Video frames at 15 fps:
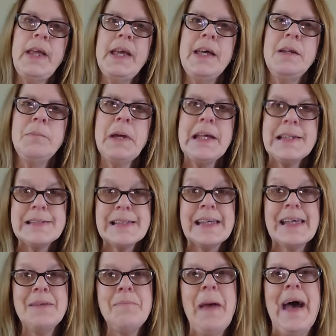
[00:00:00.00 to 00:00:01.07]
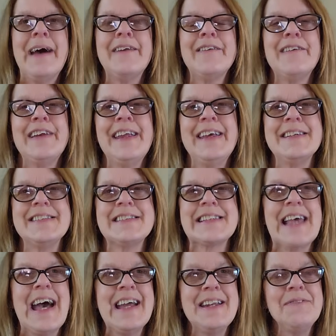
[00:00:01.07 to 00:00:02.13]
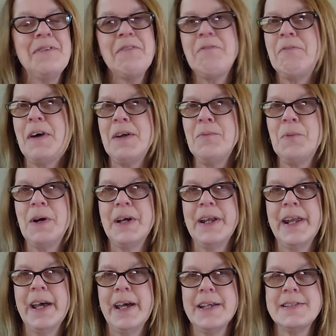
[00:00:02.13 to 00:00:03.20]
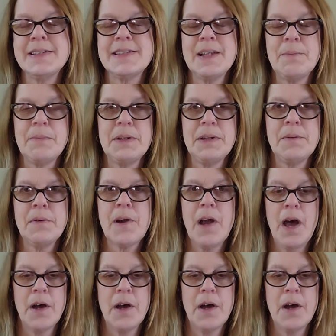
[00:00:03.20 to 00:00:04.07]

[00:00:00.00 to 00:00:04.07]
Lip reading: And my second pattern is kind of a fun one I stumbled